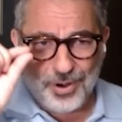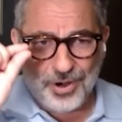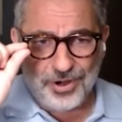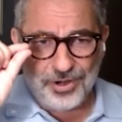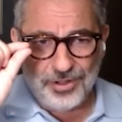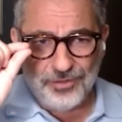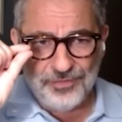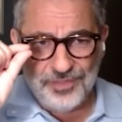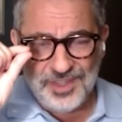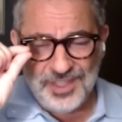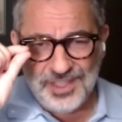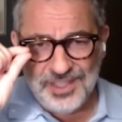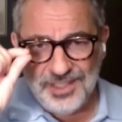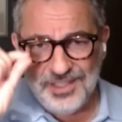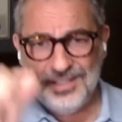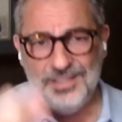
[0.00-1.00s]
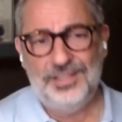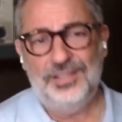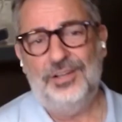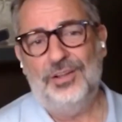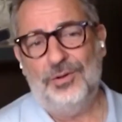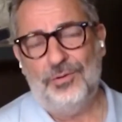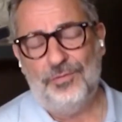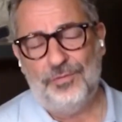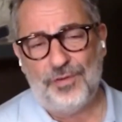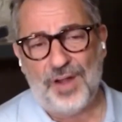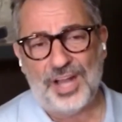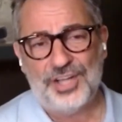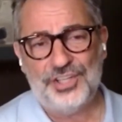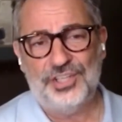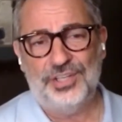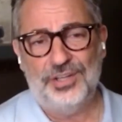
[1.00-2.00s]
part of the,
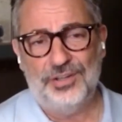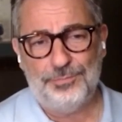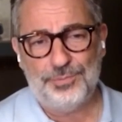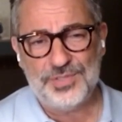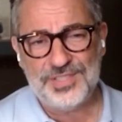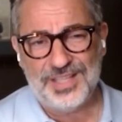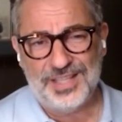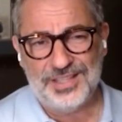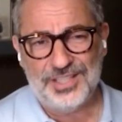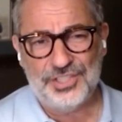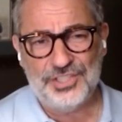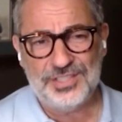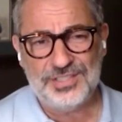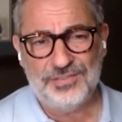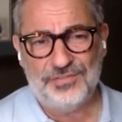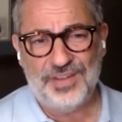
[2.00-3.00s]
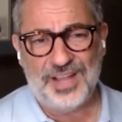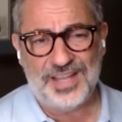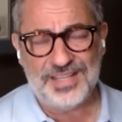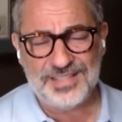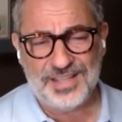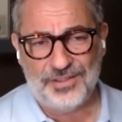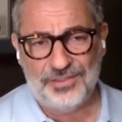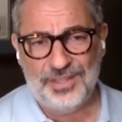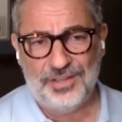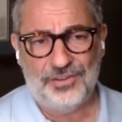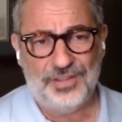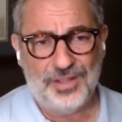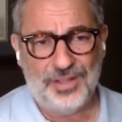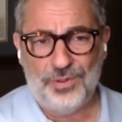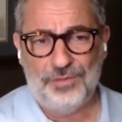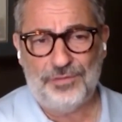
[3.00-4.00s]
fraction of percentages of guys out
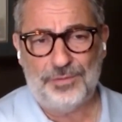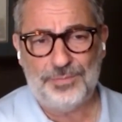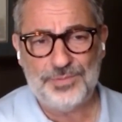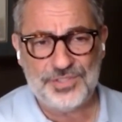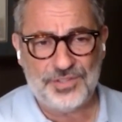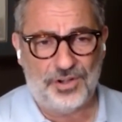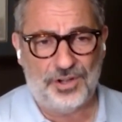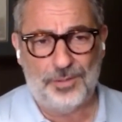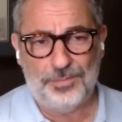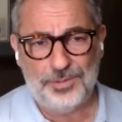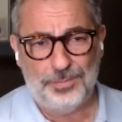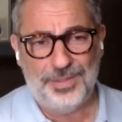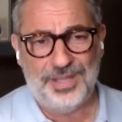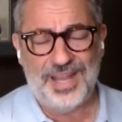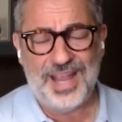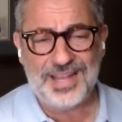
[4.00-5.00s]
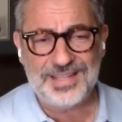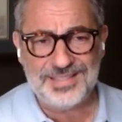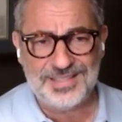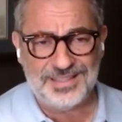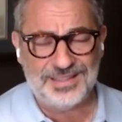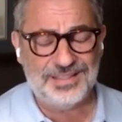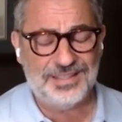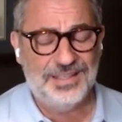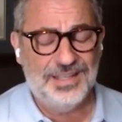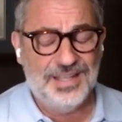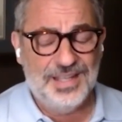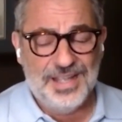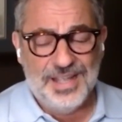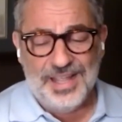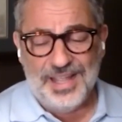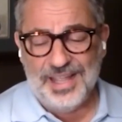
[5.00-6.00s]
there that went from startup to big exit?
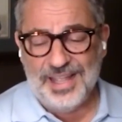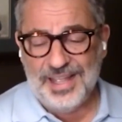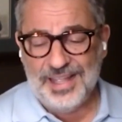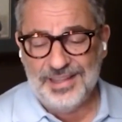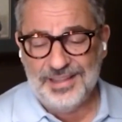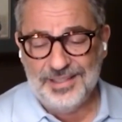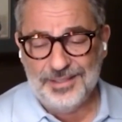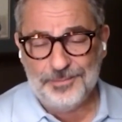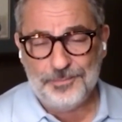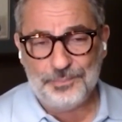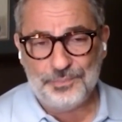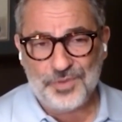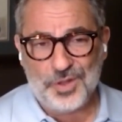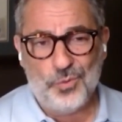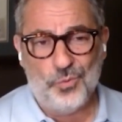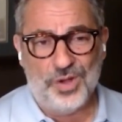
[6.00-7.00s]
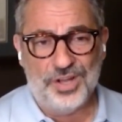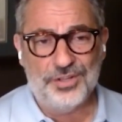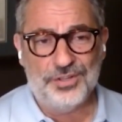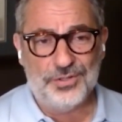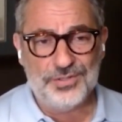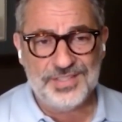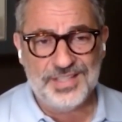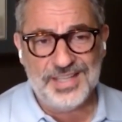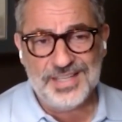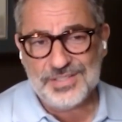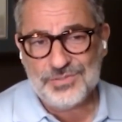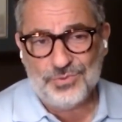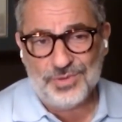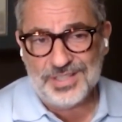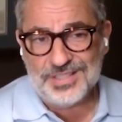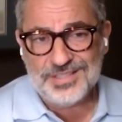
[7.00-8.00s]
And one of those
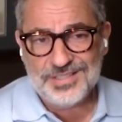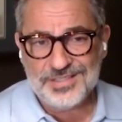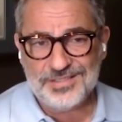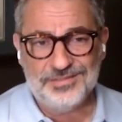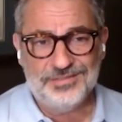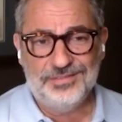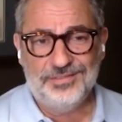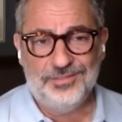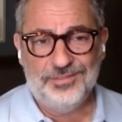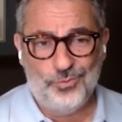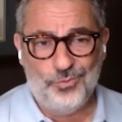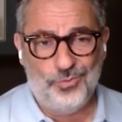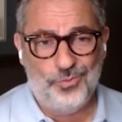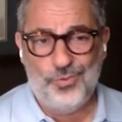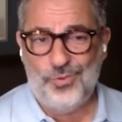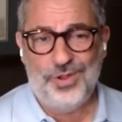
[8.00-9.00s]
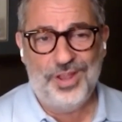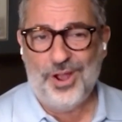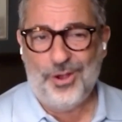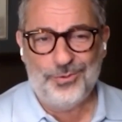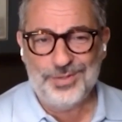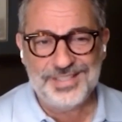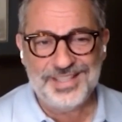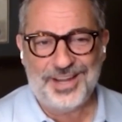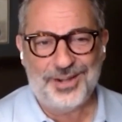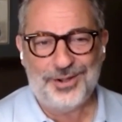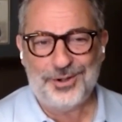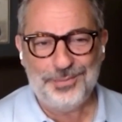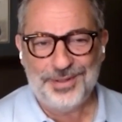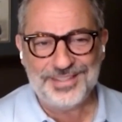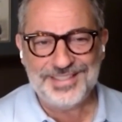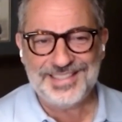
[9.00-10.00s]
things was we always
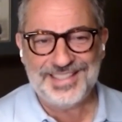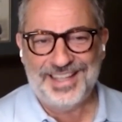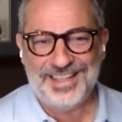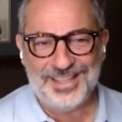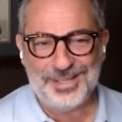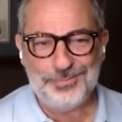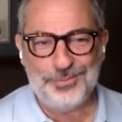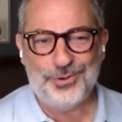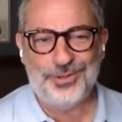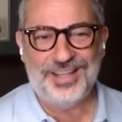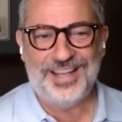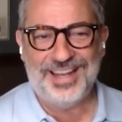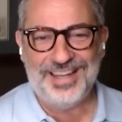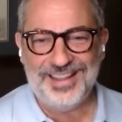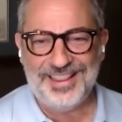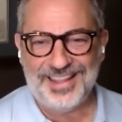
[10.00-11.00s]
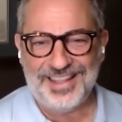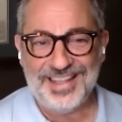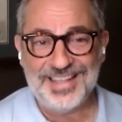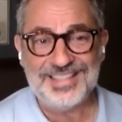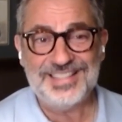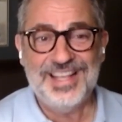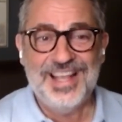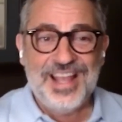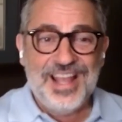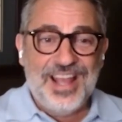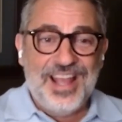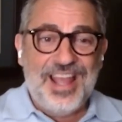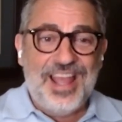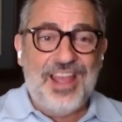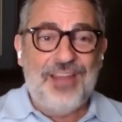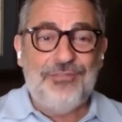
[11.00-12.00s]
cared about selling more than anything else.
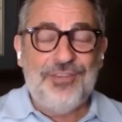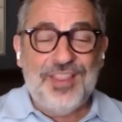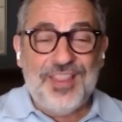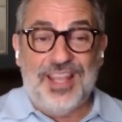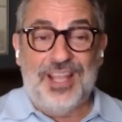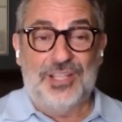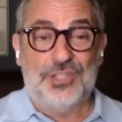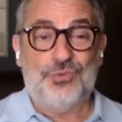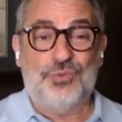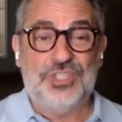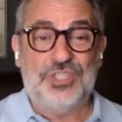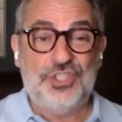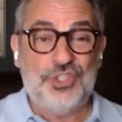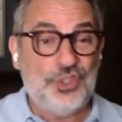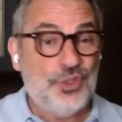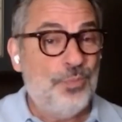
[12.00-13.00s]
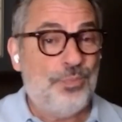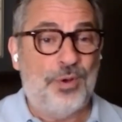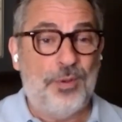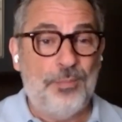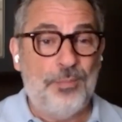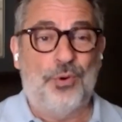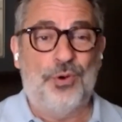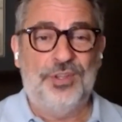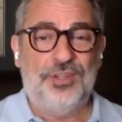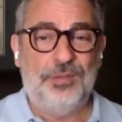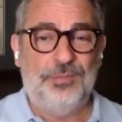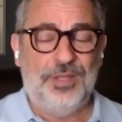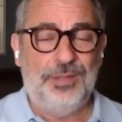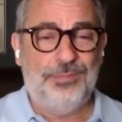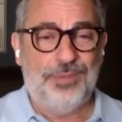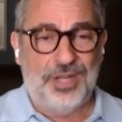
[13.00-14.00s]
Everything else was super important
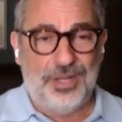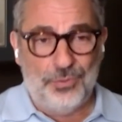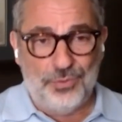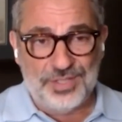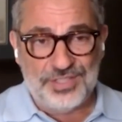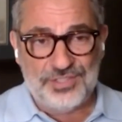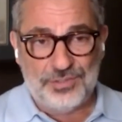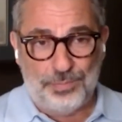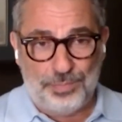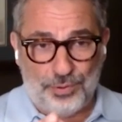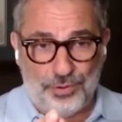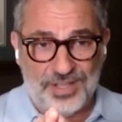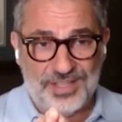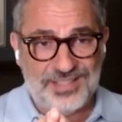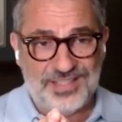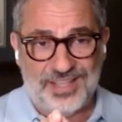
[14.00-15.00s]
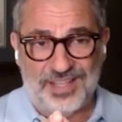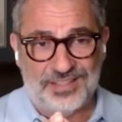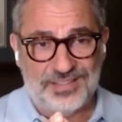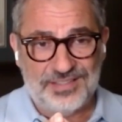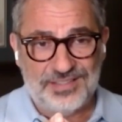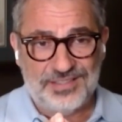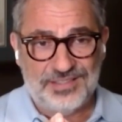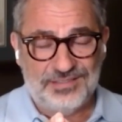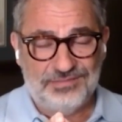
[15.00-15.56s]
to me, but it was supporting sales.